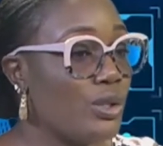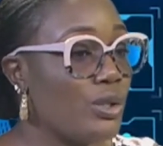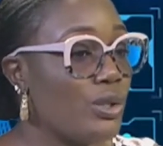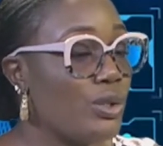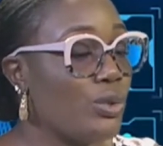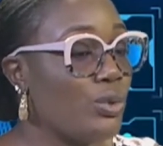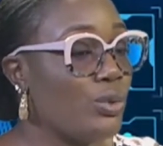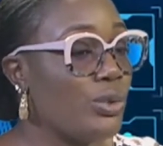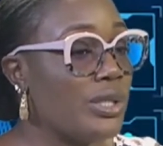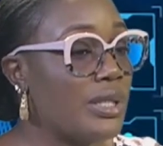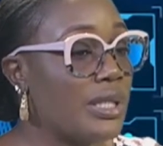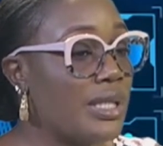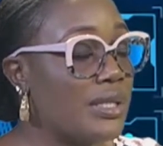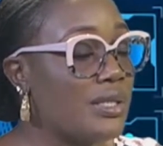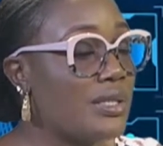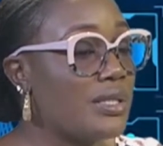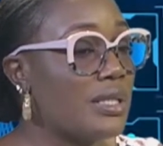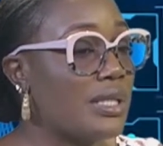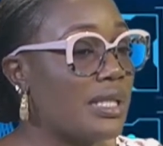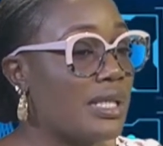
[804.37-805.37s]
you
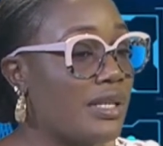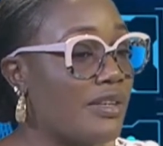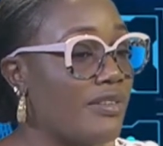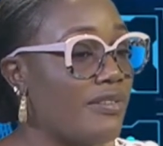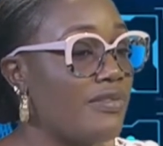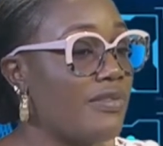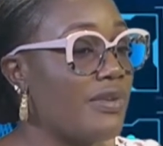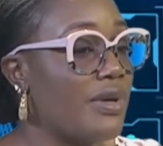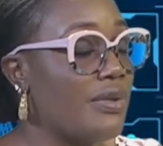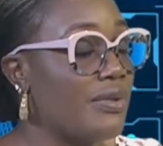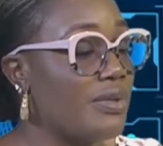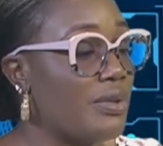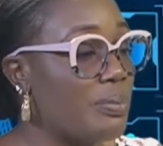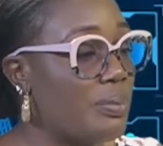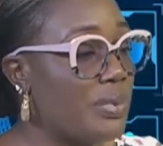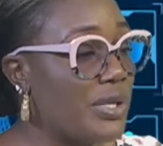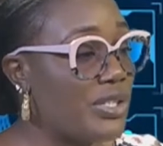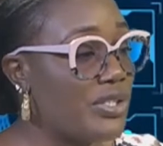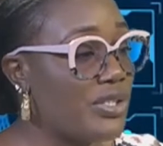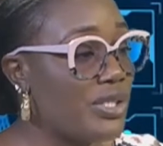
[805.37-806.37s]
need to give the
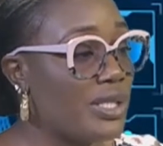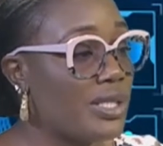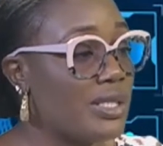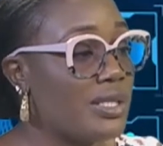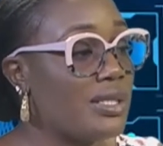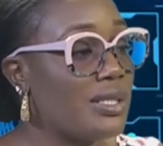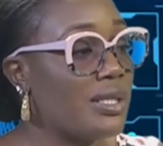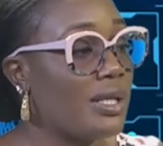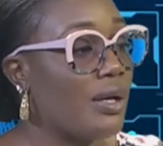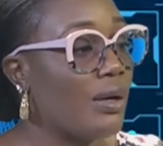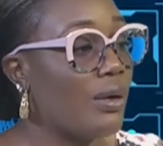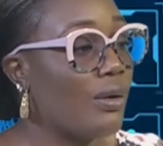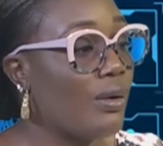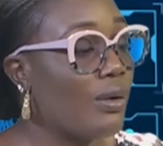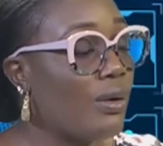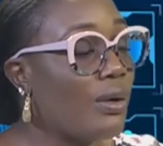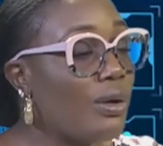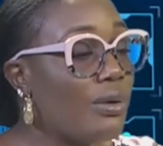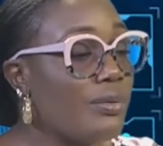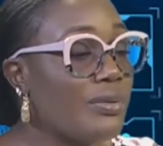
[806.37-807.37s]
patient
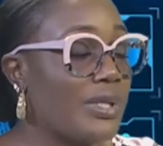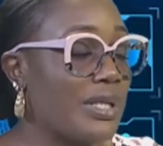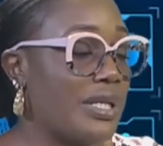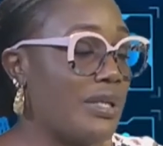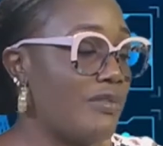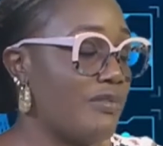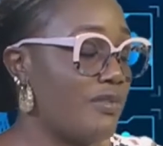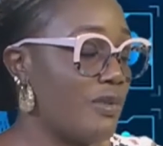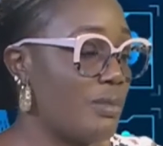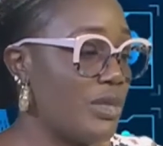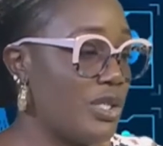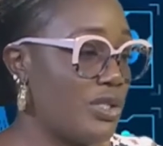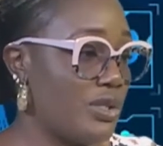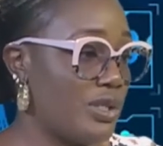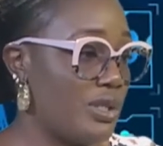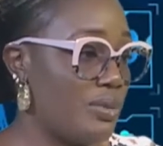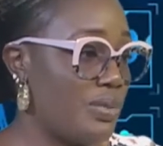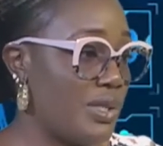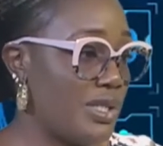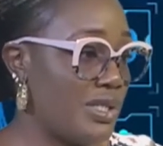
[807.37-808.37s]
all the
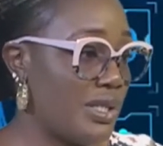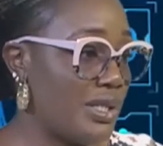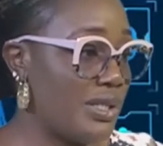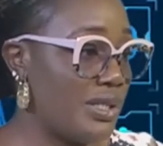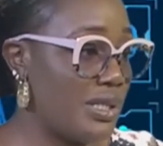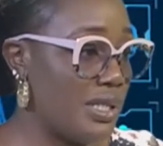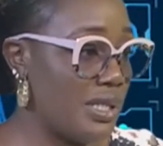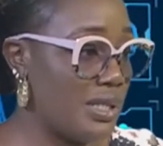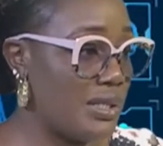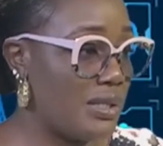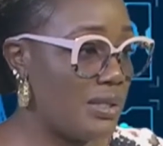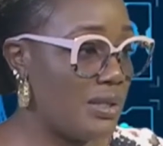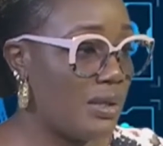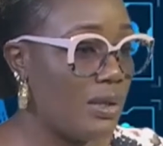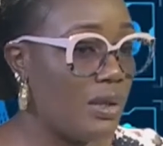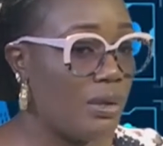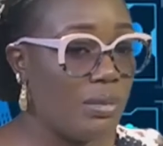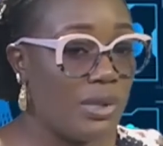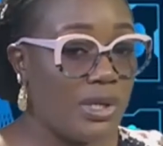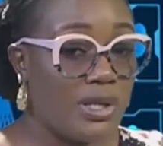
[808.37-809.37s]
information the patient needs
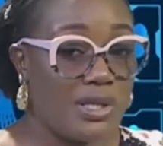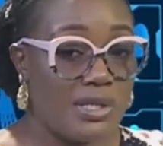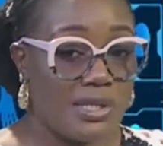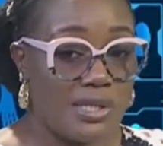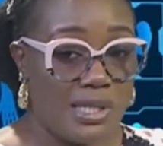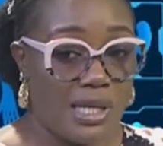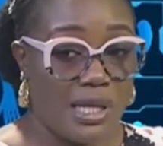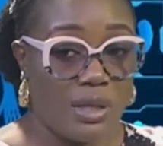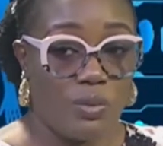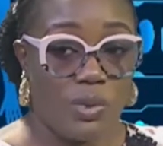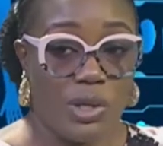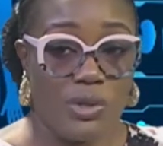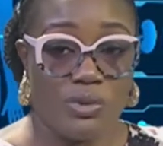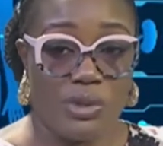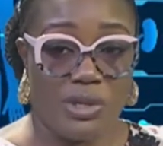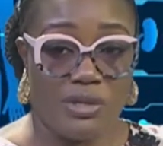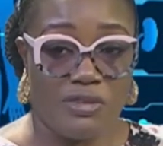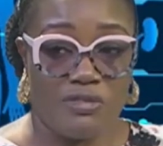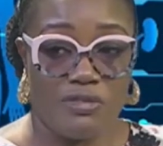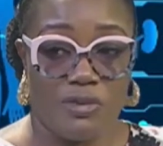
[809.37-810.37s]
because then when
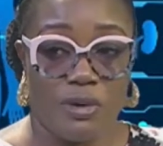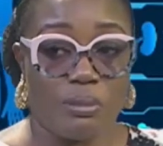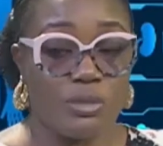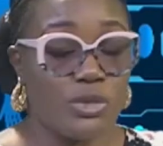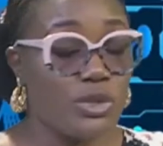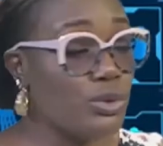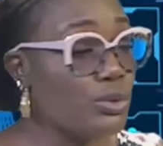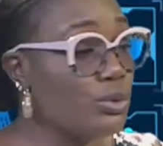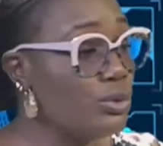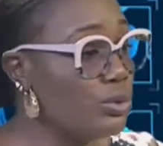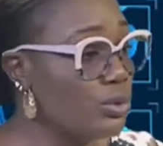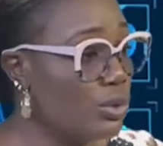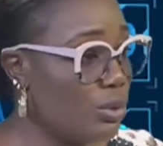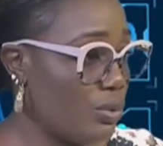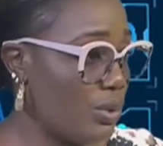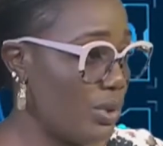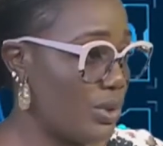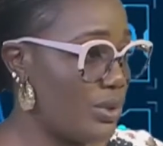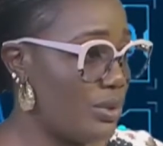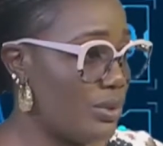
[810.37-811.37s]
you're informed, you know
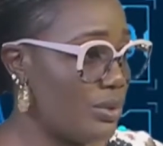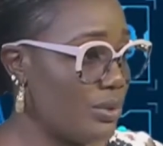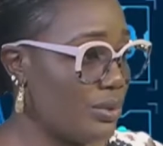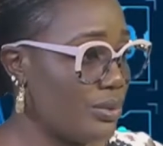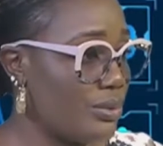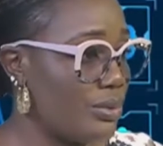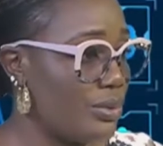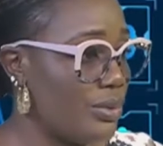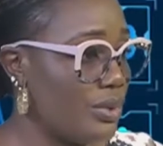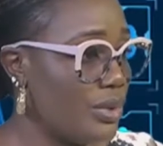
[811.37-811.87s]
what to do.